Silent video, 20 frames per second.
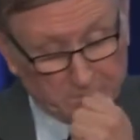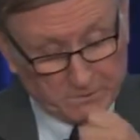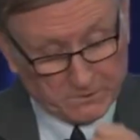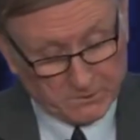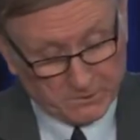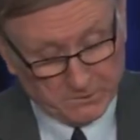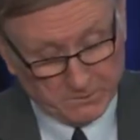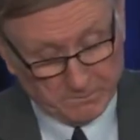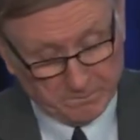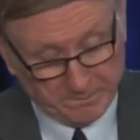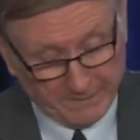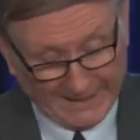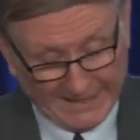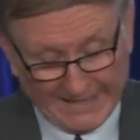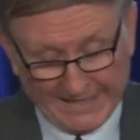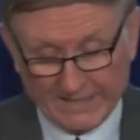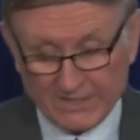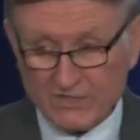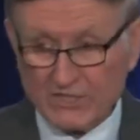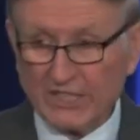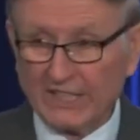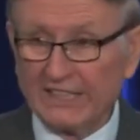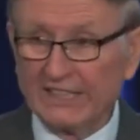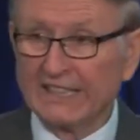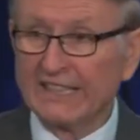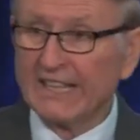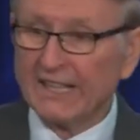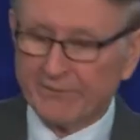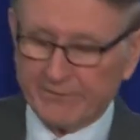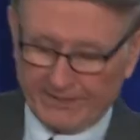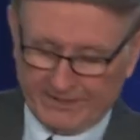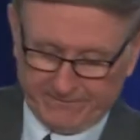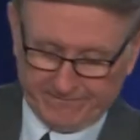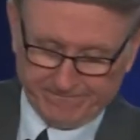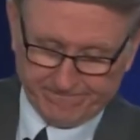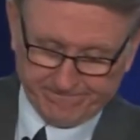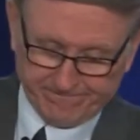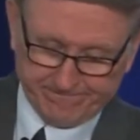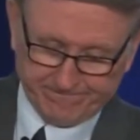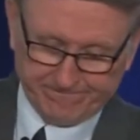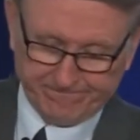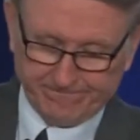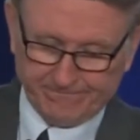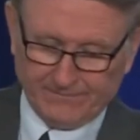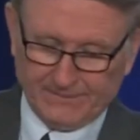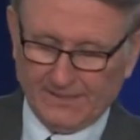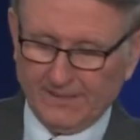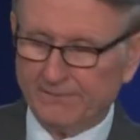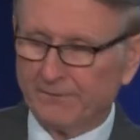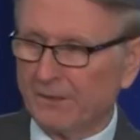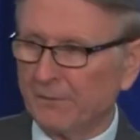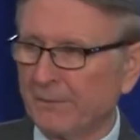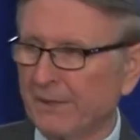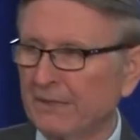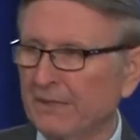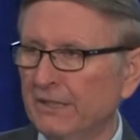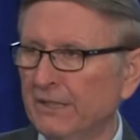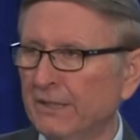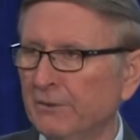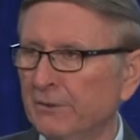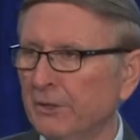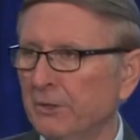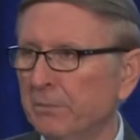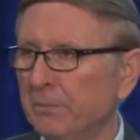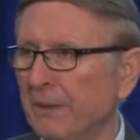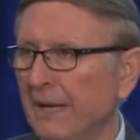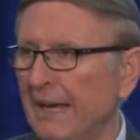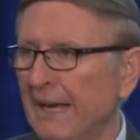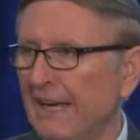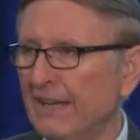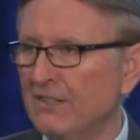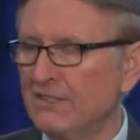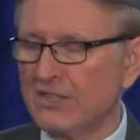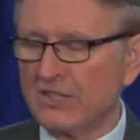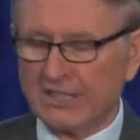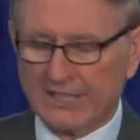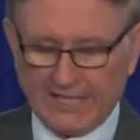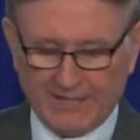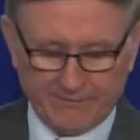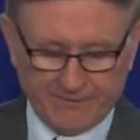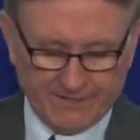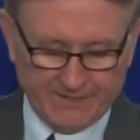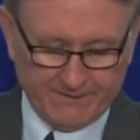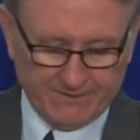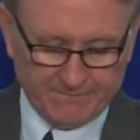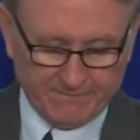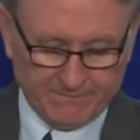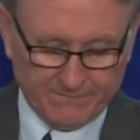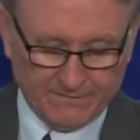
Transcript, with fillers: to page 11 of our material, page 11.